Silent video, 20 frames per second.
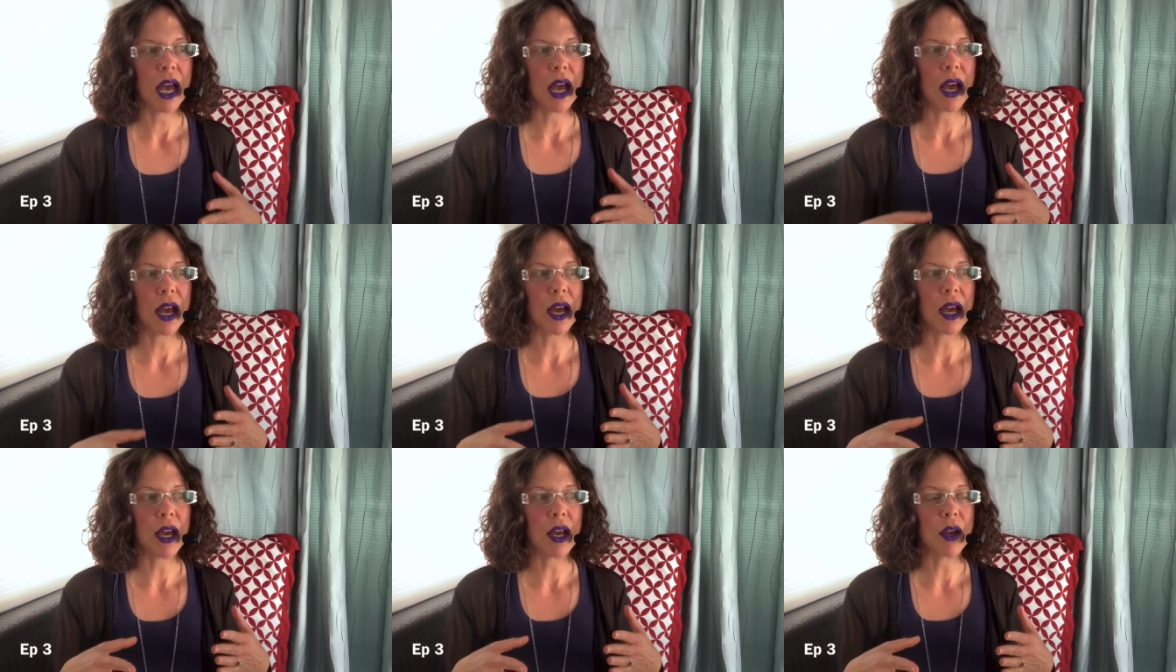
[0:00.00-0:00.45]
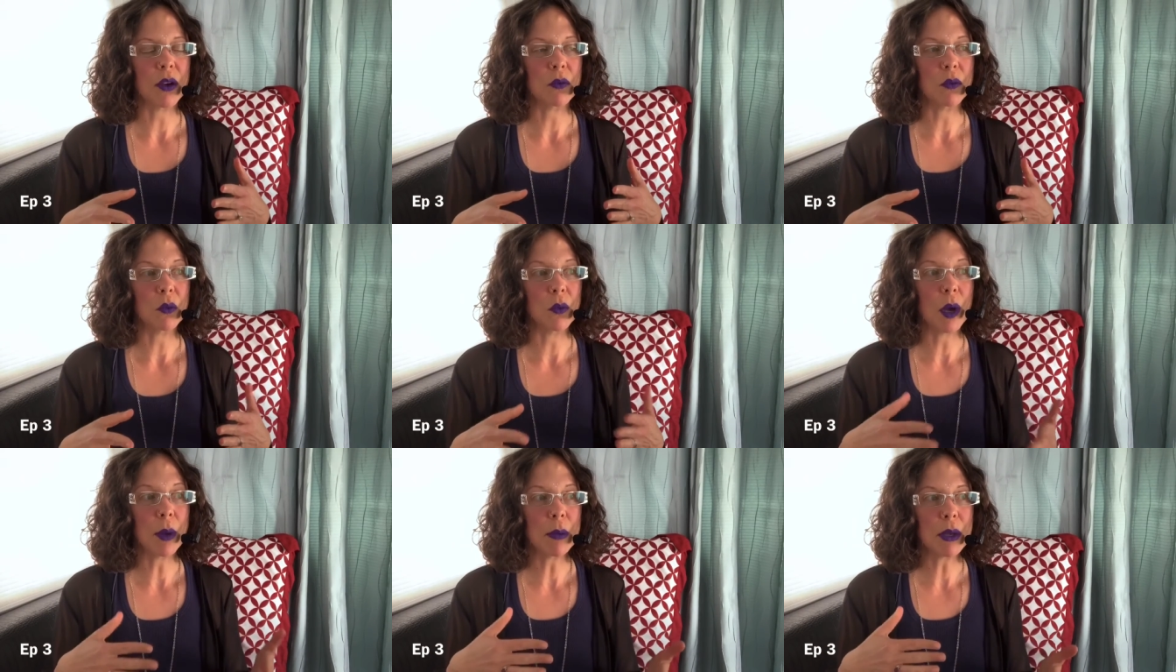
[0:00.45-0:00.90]
Uh,
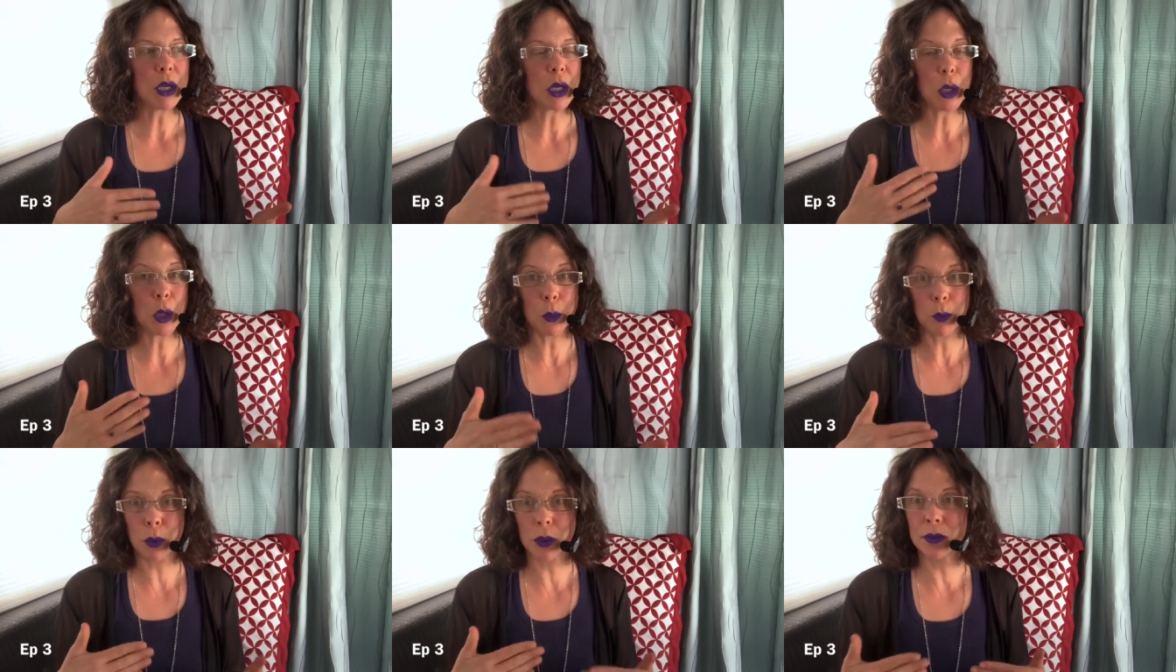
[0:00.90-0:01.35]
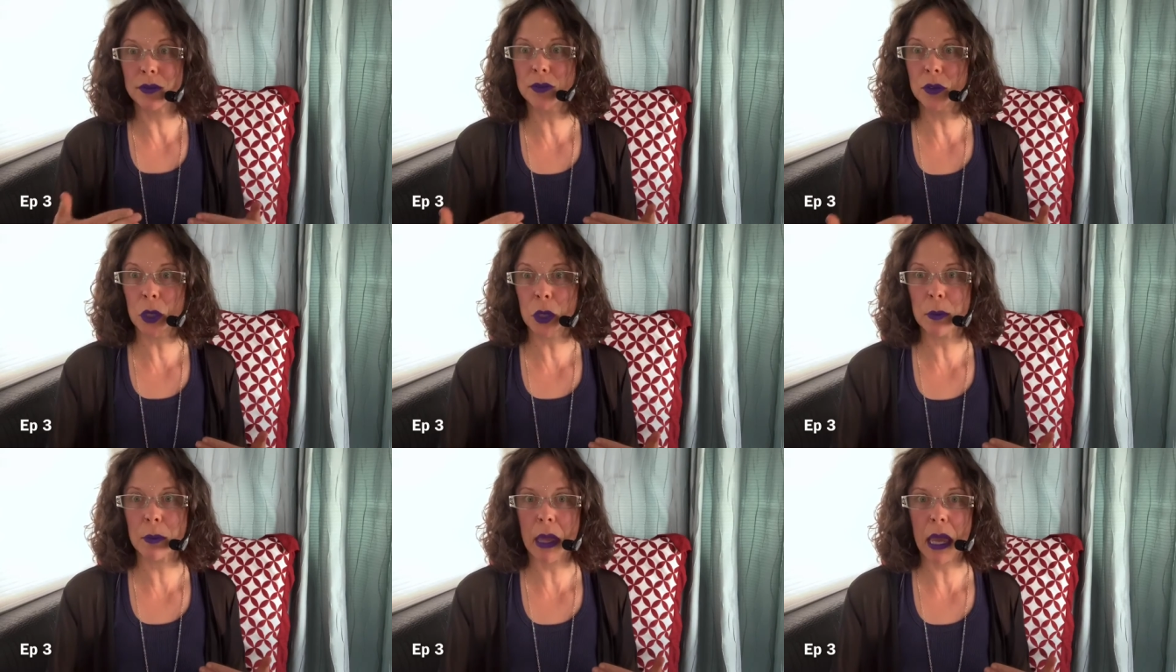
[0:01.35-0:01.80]
women who
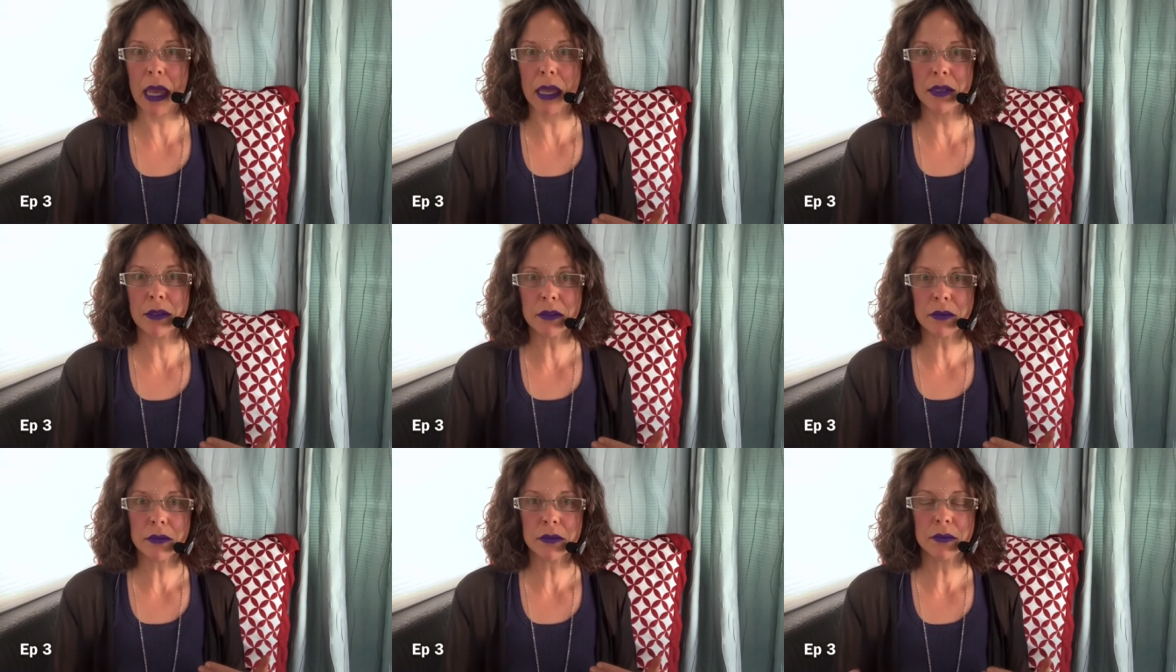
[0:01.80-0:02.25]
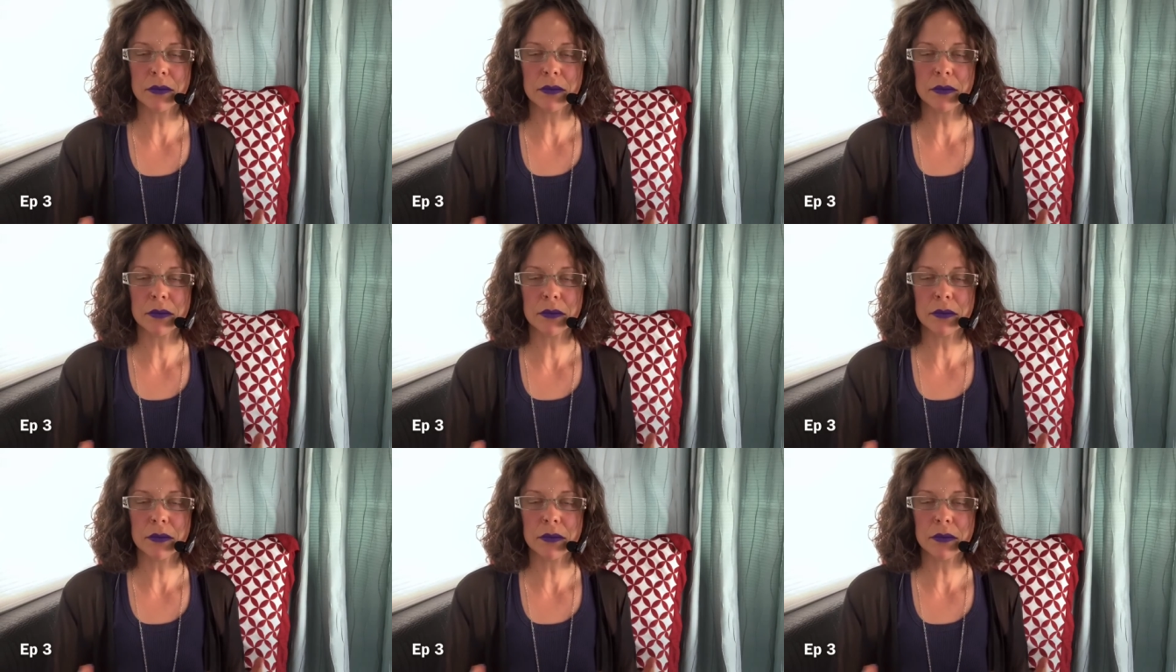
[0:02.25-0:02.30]
prefer men